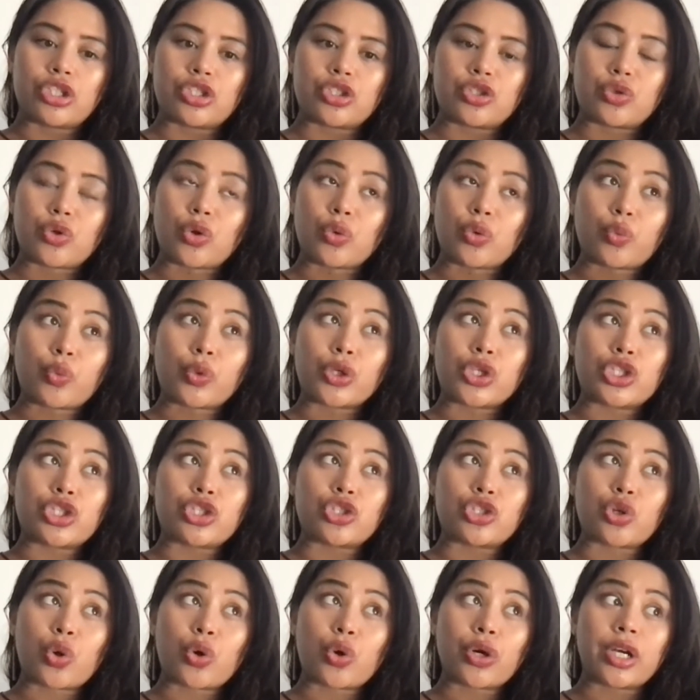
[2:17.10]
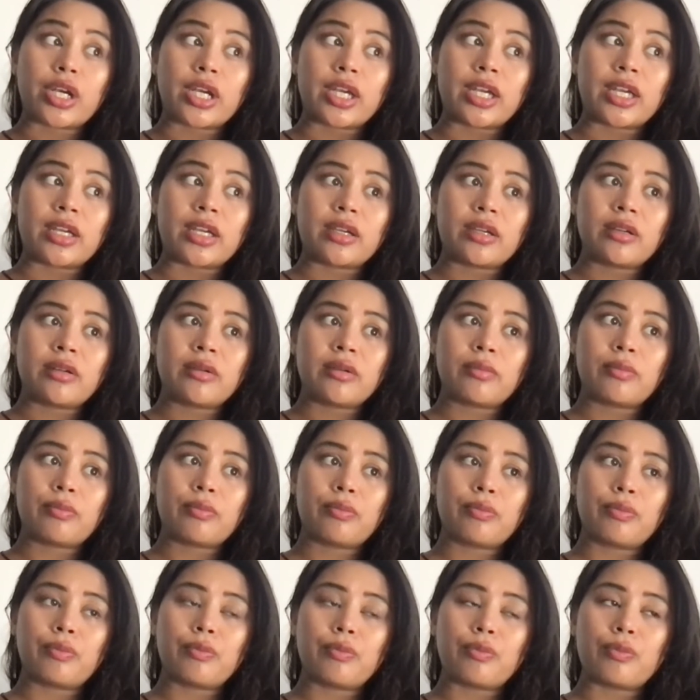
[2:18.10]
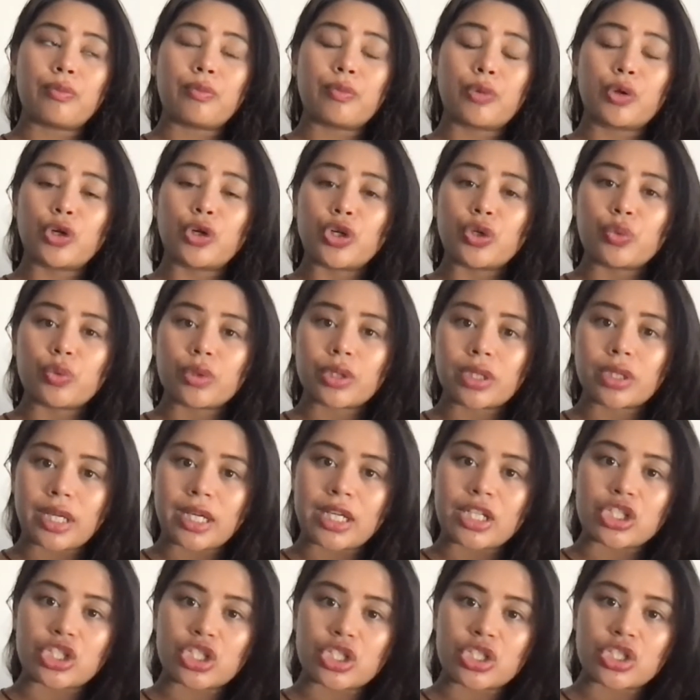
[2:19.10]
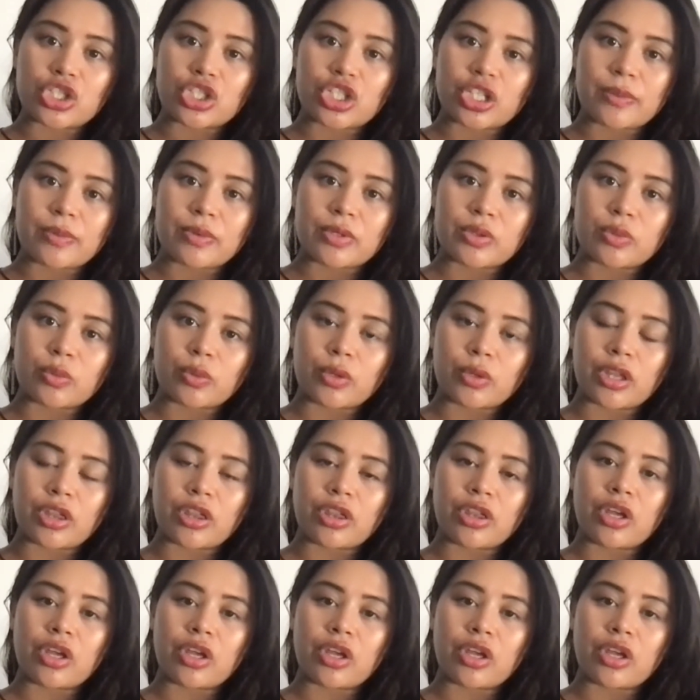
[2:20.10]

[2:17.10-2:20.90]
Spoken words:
restoring good relationships with